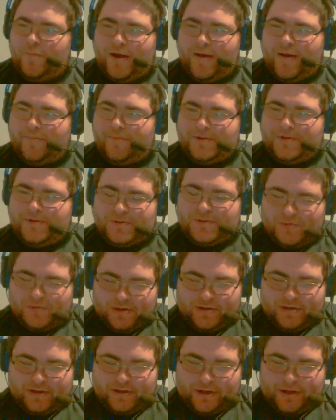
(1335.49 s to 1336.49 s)
happens
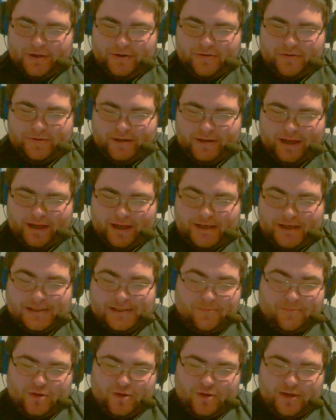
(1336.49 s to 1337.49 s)
where he ends up
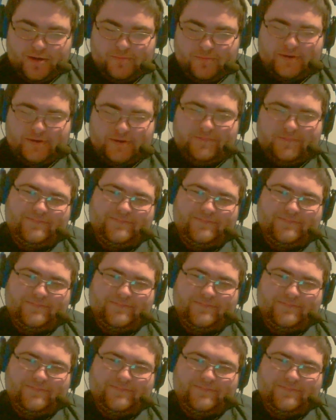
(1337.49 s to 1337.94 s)
winning, but